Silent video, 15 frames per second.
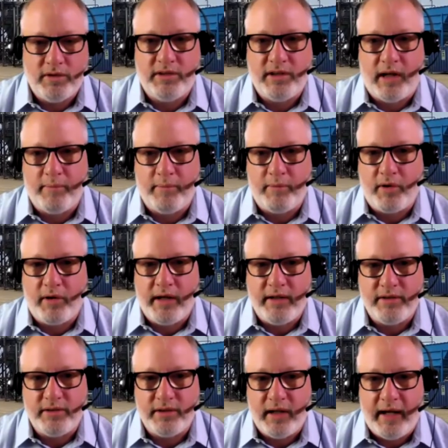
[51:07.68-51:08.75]
job
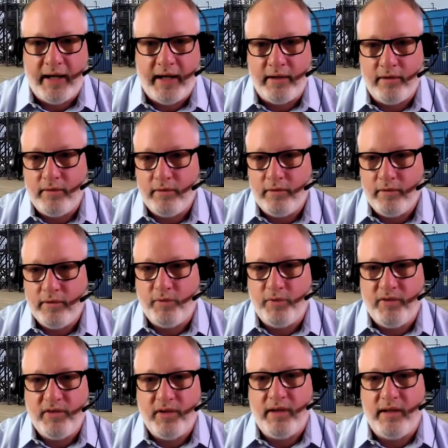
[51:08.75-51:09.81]
creation at the
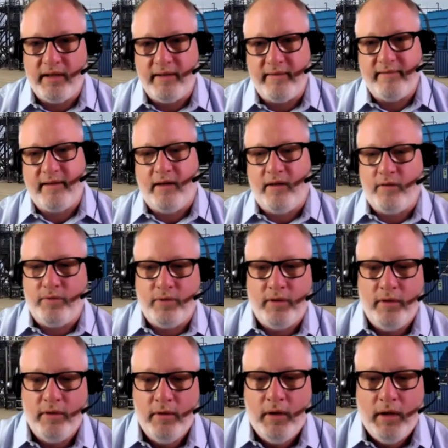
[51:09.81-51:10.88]
facility itself,
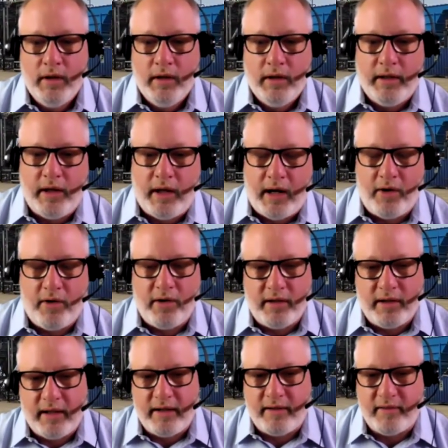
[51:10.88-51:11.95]
our
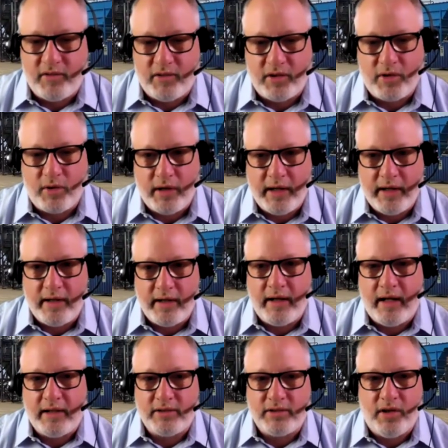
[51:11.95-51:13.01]
intent is to create a
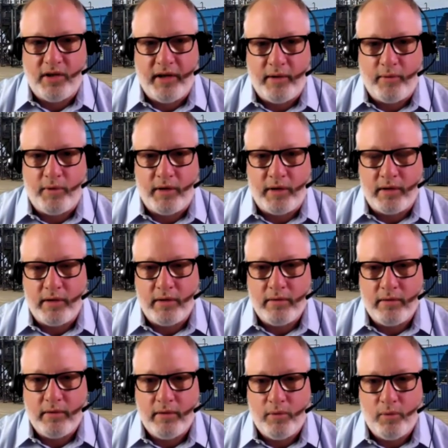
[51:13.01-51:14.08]
national network
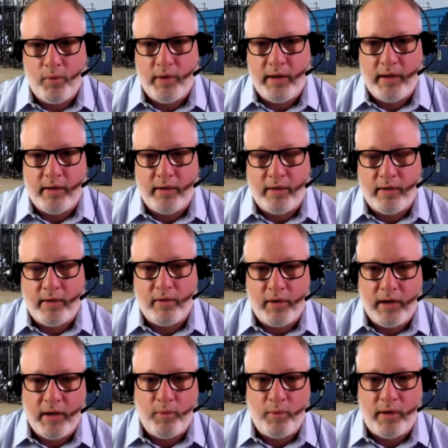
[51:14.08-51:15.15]
where,
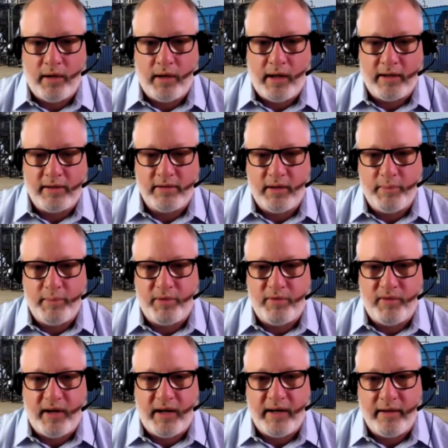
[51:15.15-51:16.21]
we're actually
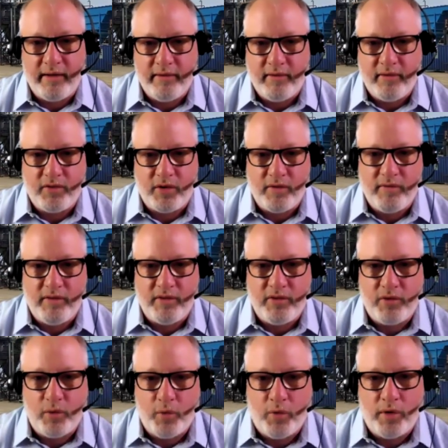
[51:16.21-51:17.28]
providing the
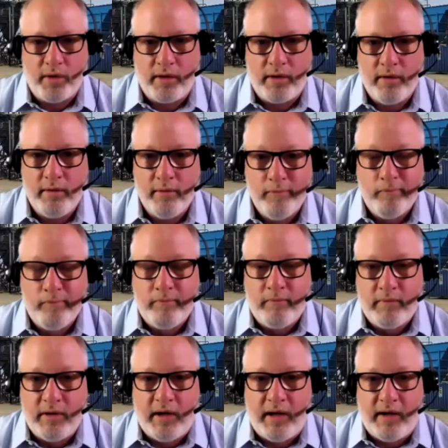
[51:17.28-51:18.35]
service, or
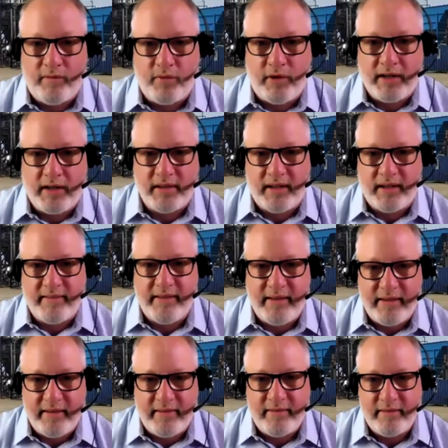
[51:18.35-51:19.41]
you have
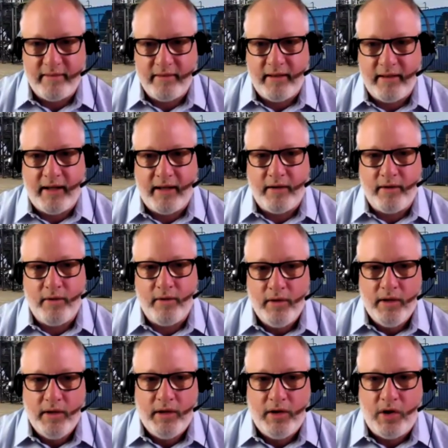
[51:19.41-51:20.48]
franchisees that
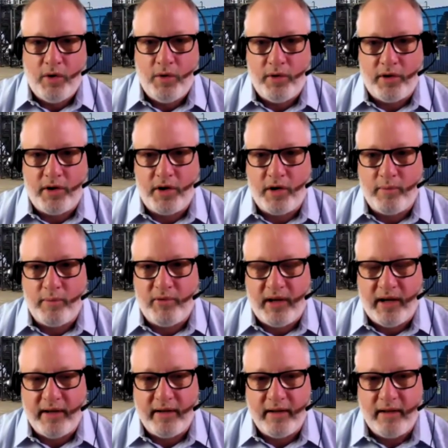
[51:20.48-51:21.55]
go to
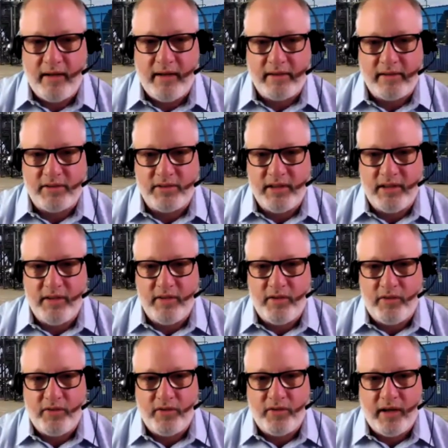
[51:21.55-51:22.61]
curbside and collect the
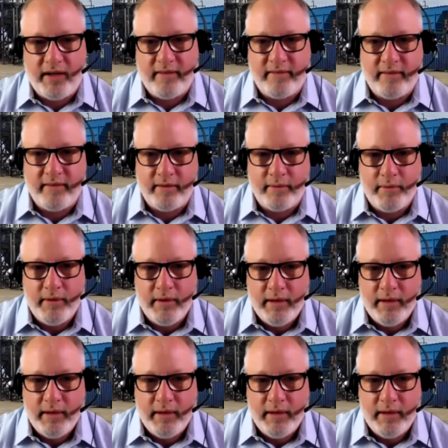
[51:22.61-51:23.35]
shingles as a